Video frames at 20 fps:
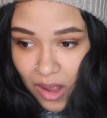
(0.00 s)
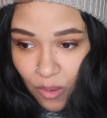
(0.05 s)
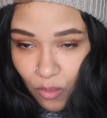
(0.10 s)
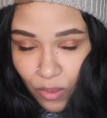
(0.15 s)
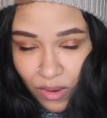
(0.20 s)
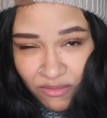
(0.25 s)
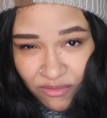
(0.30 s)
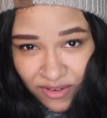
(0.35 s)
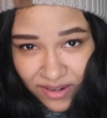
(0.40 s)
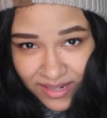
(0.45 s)

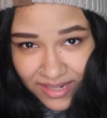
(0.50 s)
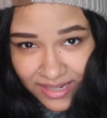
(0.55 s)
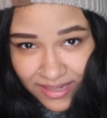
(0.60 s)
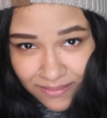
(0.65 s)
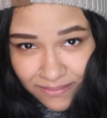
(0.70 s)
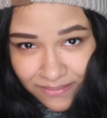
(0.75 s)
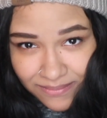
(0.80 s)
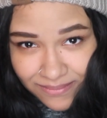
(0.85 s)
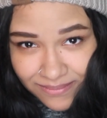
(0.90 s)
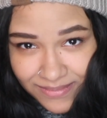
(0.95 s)
What free time?
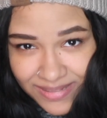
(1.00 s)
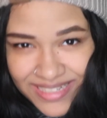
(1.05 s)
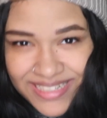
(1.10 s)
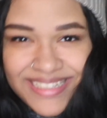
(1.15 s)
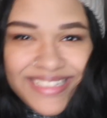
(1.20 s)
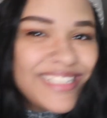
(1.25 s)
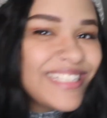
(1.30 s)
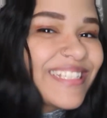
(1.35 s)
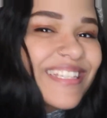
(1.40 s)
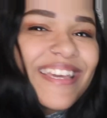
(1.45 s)

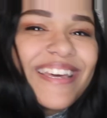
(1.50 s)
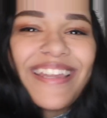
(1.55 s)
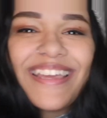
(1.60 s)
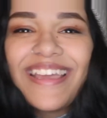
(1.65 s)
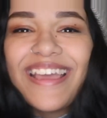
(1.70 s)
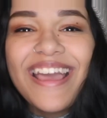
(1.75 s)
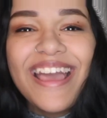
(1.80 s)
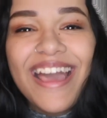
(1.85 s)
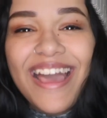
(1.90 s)
Just kidding.